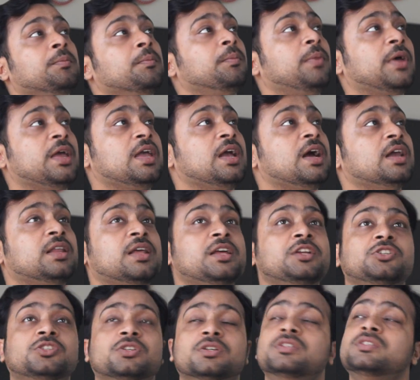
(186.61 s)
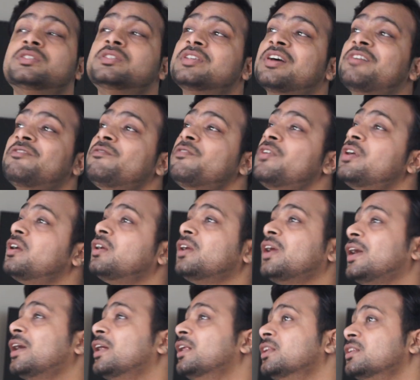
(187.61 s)
paying attention somewhere
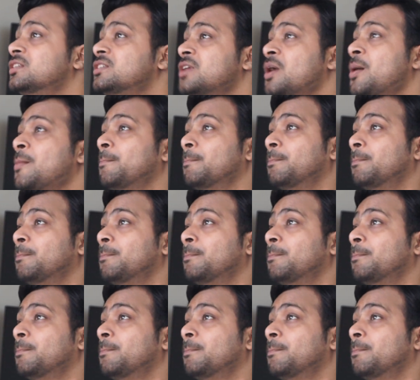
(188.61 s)
else